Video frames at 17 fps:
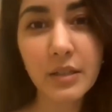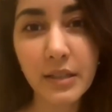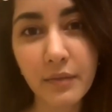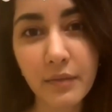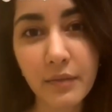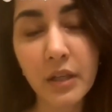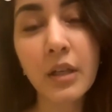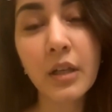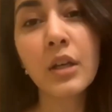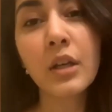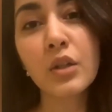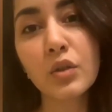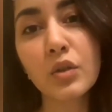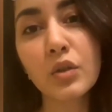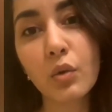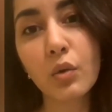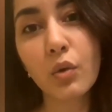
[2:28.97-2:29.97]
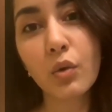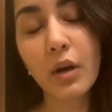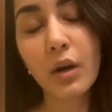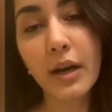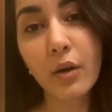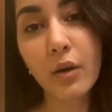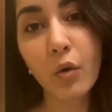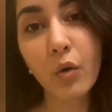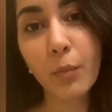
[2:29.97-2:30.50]
saving. So
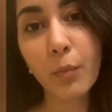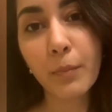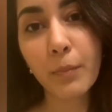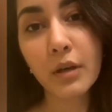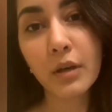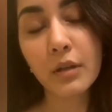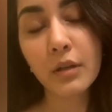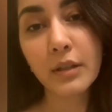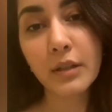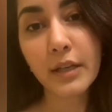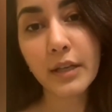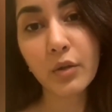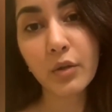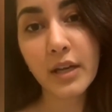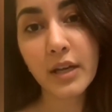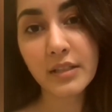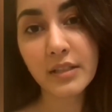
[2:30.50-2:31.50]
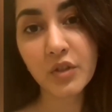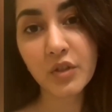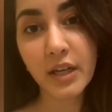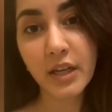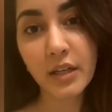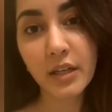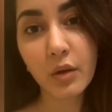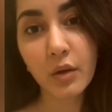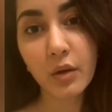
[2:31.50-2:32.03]
I hope that you guys have
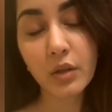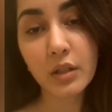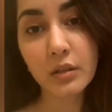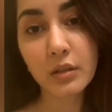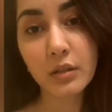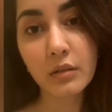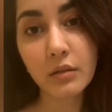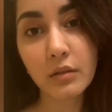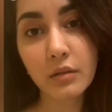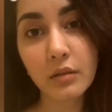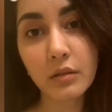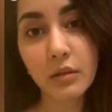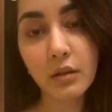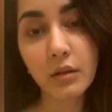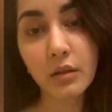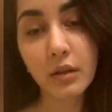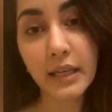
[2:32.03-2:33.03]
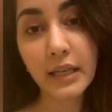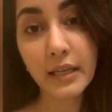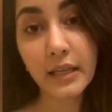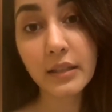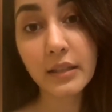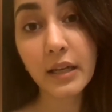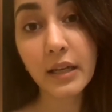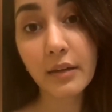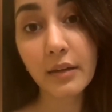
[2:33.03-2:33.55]
checked out the
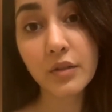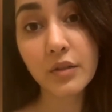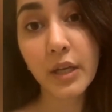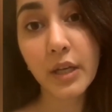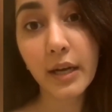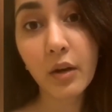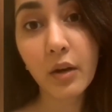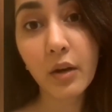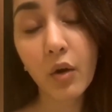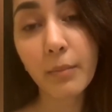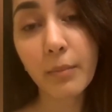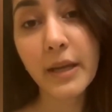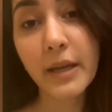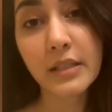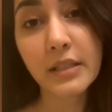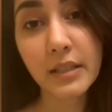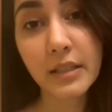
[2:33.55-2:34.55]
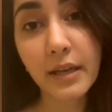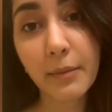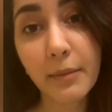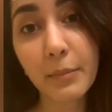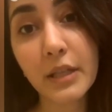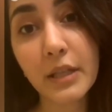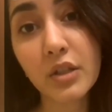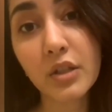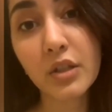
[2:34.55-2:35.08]
link that I have shared on my Instagram
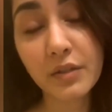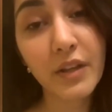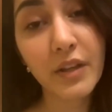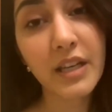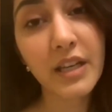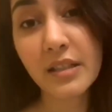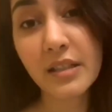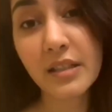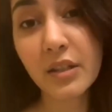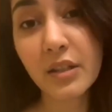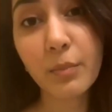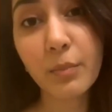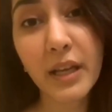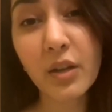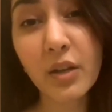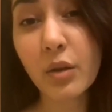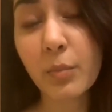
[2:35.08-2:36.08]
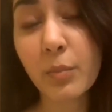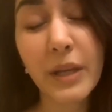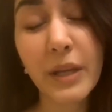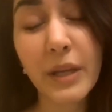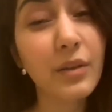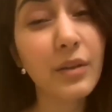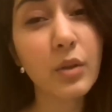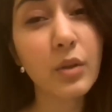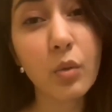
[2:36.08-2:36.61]
page. It's very easy to make. You can
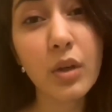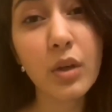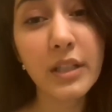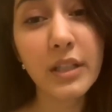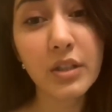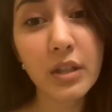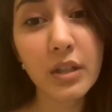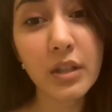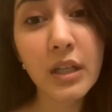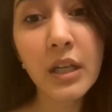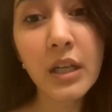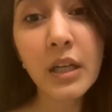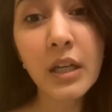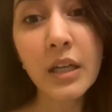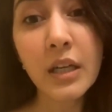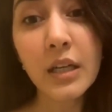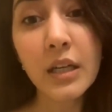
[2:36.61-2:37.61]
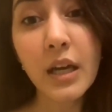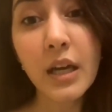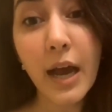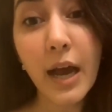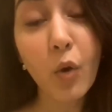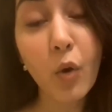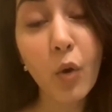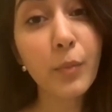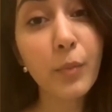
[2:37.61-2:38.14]
make it with an old t-shirt.
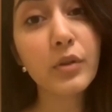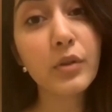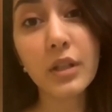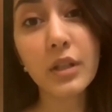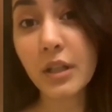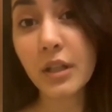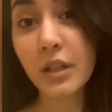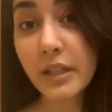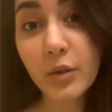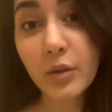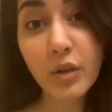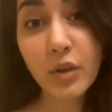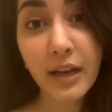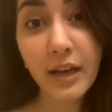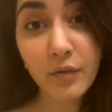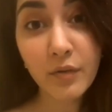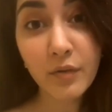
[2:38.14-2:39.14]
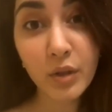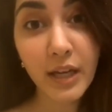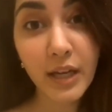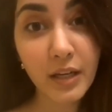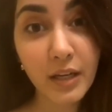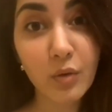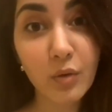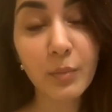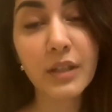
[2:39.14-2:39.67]
I hope you really don't have to
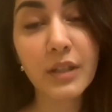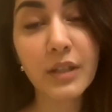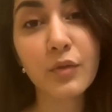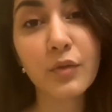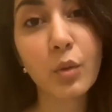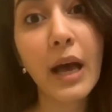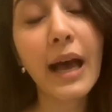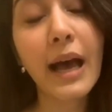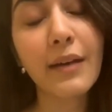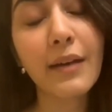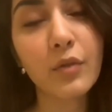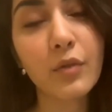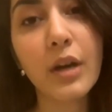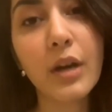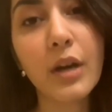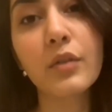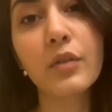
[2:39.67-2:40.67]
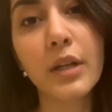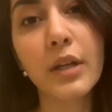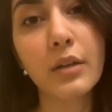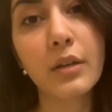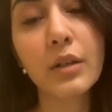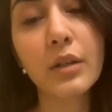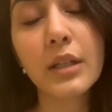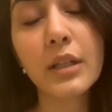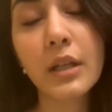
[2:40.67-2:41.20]
get out, but if you have to get
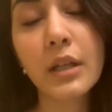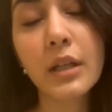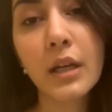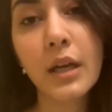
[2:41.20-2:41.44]
out,